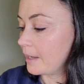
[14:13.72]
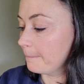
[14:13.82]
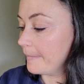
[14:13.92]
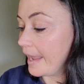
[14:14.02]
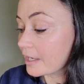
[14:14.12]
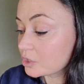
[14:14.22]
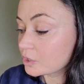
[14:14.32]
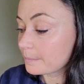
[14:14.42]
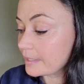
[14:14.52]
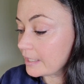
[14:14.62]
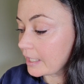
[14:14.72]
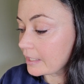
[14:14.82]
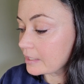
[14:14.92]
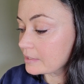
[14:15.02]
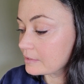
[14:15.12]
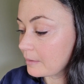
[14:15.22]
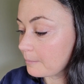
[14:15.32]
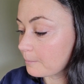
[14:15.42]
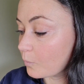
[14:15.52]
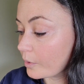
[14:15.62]
mashed bananas,
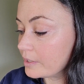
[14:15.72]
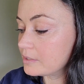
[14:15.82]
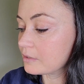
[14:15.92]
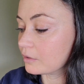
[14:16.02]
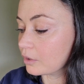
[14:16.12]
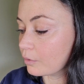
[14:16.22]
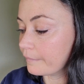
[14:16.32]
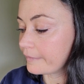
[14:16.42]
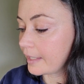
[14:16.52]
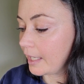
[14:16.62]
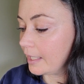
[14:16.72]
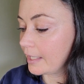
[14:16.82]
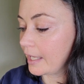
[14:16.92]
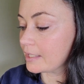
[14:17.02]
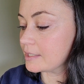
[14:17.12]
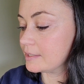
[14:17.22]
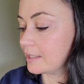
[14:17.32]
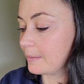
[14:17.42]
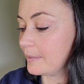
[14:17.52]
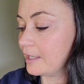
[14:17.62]
moist loaf cake, and
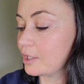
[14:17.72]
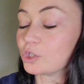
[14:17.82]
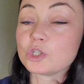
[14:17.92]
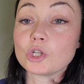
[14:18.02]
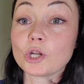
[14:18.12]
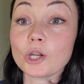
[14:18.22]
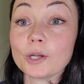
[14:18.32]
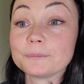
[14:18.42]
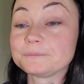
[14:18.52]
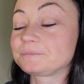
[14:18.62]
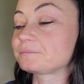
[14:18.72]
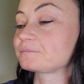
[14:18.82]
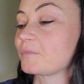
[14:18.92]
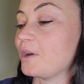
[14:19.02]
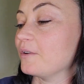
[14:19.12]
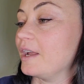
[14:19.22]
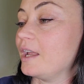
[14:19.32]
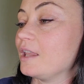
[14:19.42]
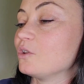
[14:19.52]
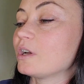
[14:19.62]
cinnamon sugar. All right,
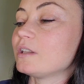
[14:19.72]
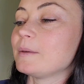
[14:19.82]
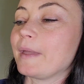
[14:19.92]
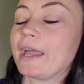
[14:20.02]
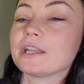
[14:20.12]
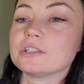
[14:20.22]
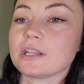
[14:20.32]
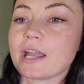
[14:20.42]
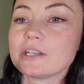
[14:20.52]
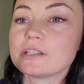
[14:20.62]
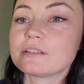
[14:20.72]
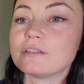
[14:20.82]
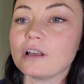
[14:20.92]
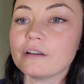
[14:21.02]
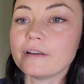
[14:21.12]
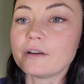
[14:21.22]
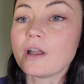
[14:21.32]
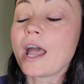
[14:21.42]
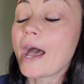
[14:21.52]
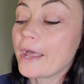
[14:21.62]
and look at the packaging. I just love how
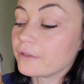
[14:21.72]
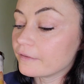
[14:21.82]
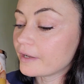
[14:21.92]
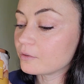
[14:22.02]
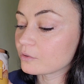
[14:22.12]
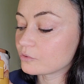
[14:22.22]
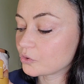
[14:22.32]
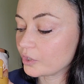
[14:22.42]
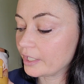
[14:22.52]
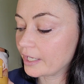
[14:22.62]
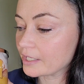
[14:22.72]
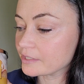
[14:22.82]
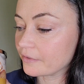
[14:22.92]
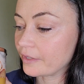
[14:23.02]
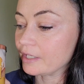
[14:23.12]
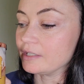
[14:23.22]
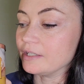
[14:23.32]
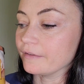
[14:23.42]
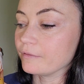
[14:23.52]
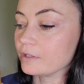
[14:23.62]
Goosecreek has like
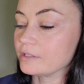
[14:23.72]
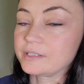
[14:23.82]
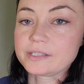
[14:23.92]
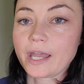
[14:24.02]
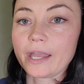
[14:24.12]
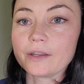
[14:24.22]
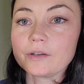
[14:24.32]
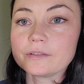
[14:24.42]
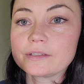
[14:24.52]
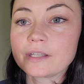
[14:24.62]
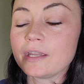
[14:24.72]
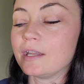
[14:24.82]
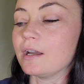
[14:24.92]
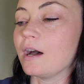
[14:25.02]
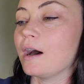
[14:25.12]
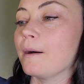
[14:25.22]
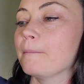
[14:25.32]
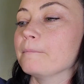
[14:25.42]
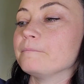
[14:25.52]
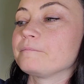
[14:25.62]
different styles.
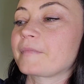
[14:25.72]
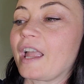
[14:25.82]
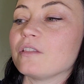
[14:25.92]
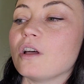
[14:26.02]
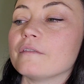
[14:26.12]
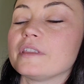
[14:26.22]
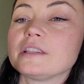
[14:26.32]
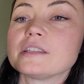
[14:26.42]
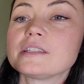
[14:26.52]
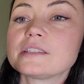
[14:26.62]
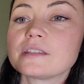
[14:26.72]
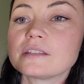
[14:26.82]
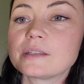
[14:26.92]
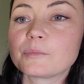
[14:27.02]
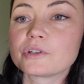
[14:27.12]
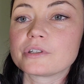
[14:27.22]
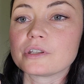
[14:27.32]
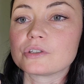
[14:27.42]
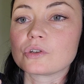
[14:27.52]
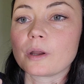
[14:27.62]
I love, like, this is similar to
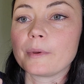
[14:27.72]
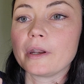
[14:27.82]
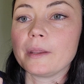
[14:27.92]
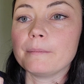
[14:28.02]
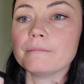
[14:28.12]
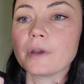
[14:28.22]
the strawberry